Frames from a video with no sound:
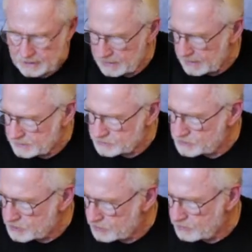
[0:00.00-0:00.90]
is
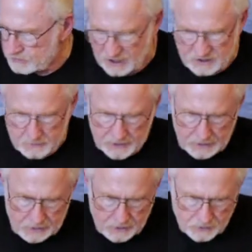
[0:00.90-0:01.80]
to take something
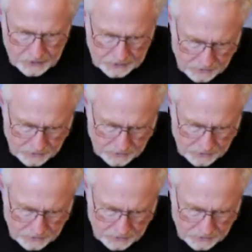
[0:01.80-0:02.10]
like a credit